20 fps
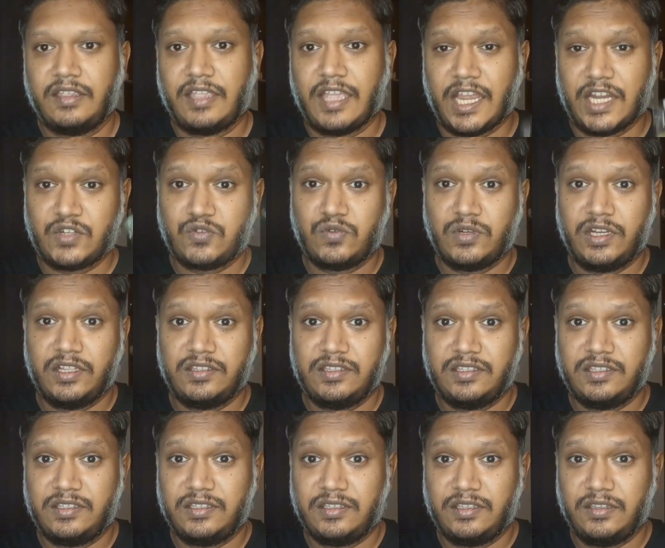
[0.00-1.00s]
Casually,
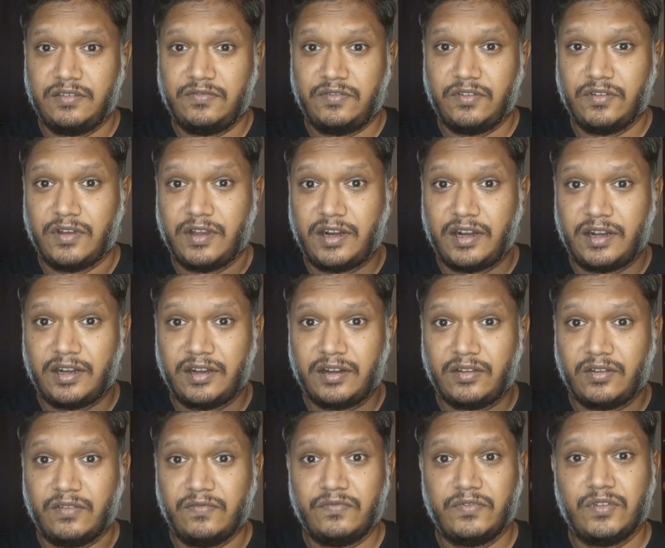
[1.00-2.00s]
if you are
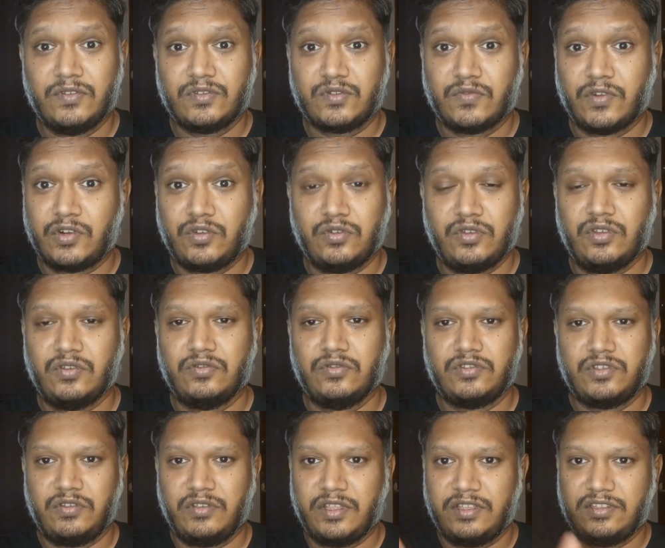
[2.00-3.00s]
confused what to
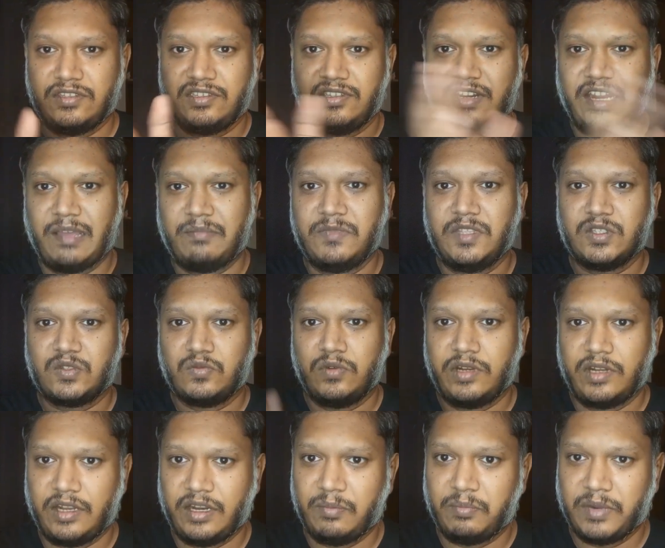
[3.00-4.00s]
use, you can just grab this
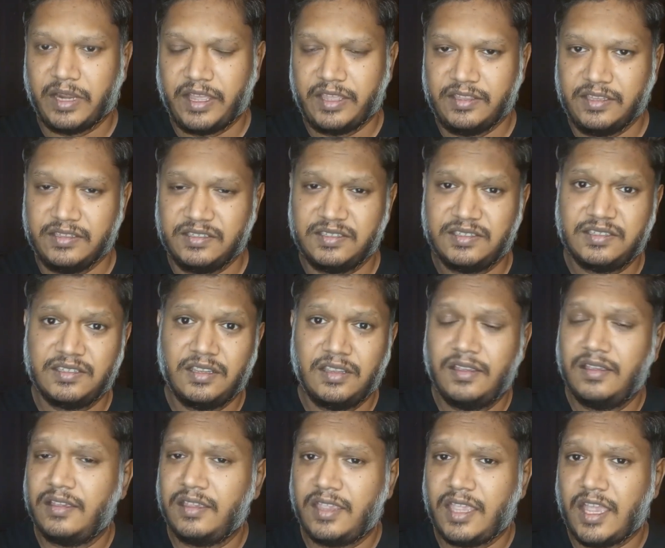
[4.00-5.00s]
one and apply this.
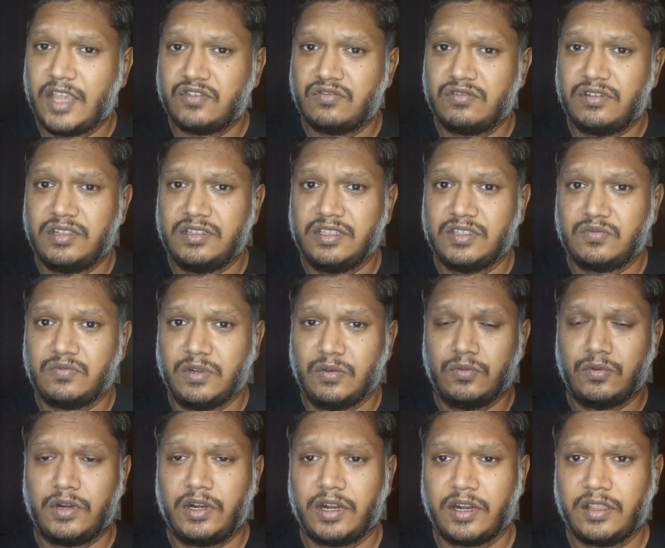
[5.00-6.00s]
Casually, this will
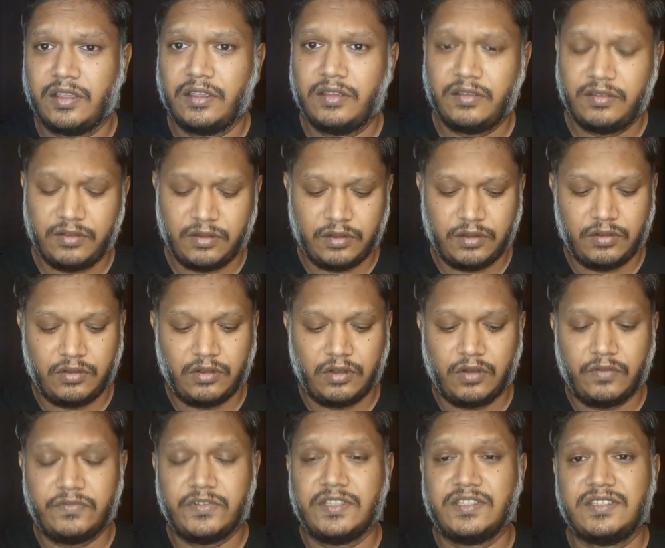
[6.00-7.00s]
work.
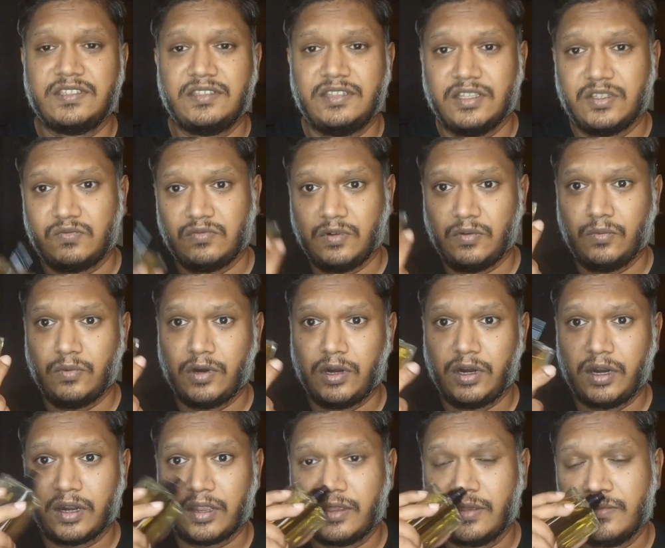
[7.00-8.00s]
Office, this will
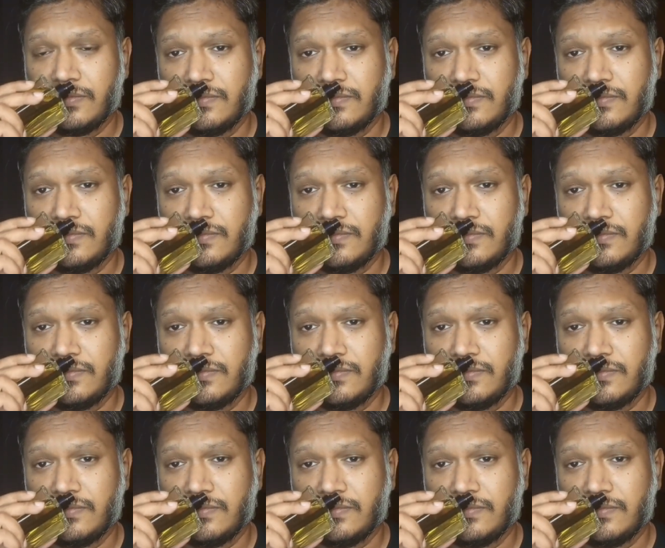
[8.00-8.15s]
work.